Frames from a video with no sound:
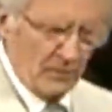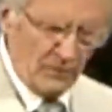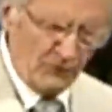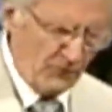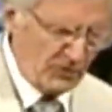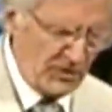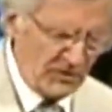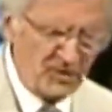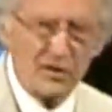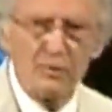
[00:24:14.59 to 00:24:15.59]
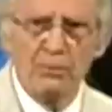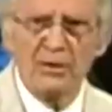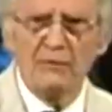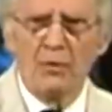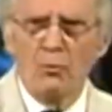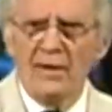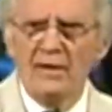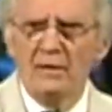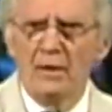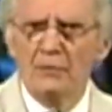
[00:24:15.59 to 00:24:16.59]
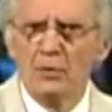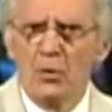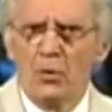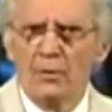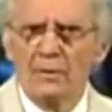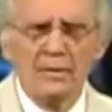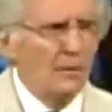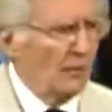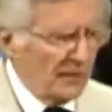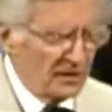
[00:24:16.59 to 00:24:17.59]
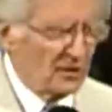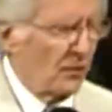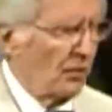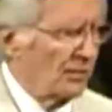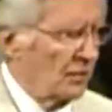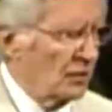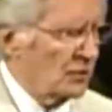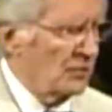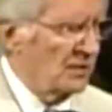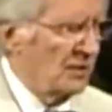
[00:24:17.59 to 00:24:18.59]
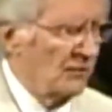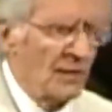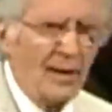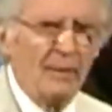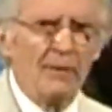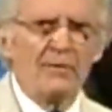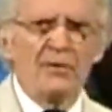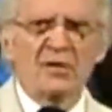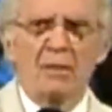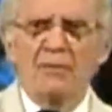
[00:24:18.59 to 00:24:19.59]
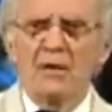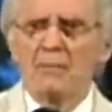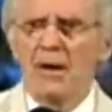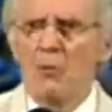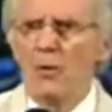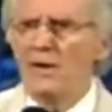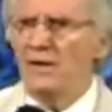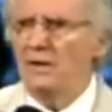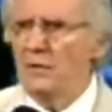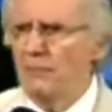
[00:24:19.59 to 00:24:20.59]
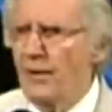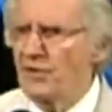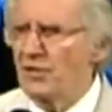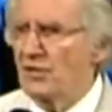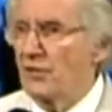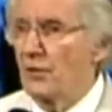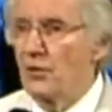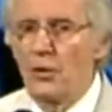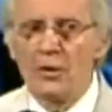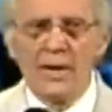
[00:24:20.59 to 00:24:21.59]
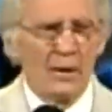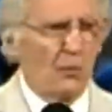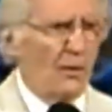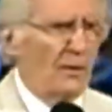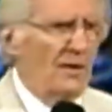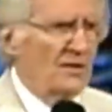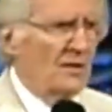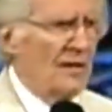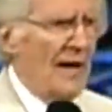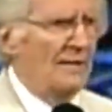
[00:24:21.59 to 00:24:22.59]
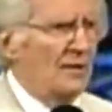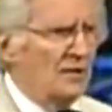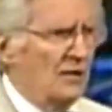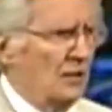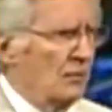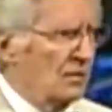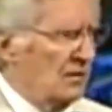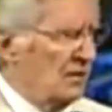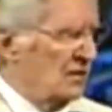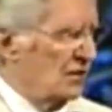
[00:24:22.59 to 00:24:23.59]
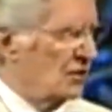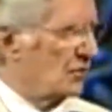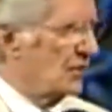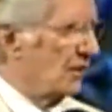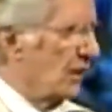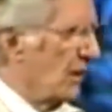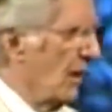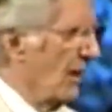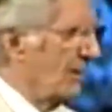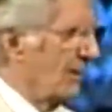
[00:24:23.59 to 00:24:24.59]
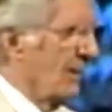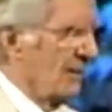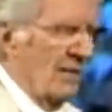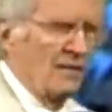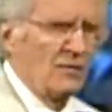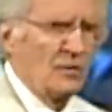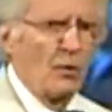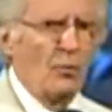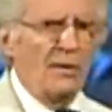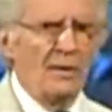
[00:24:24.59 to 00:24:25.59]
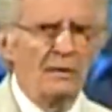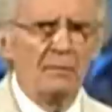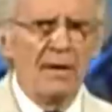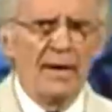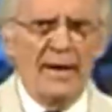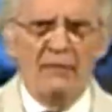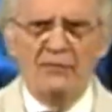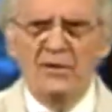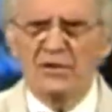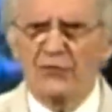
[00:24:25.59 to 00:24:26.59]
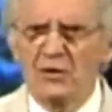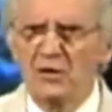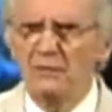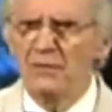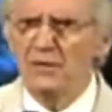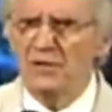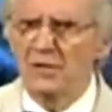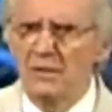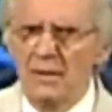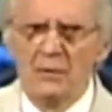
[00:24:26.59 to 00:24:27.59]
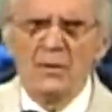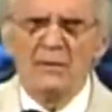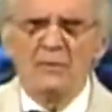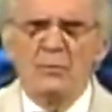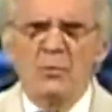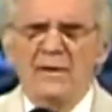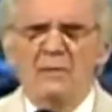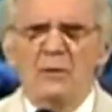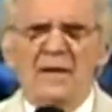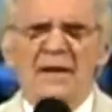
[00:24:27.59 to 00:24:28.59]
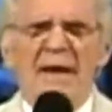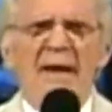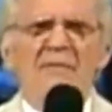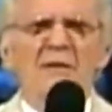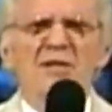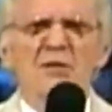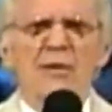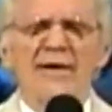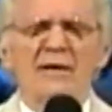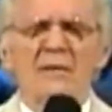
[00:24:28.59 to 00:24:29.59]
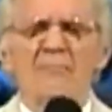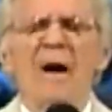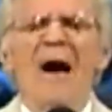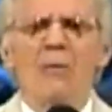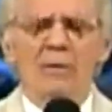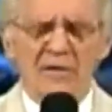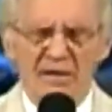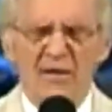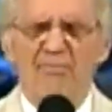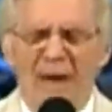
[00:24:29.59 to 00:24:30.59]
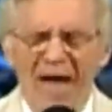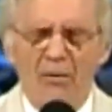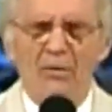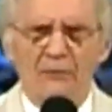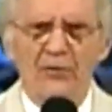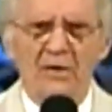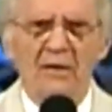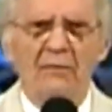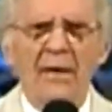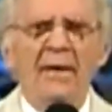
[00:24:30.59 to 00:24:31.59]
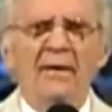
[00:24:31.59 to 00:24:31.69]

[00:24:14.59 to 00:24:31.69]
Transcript: Oh, folks, I still believe on waiting on the Lord. Yes, the Holy Ghost was given, but there's something about waiting in the presence of the Lord where he's allowed to deal with these issues in our heart. And so we can have this forgiveness and we, we, we can have this strength and power. It takes power to forgive.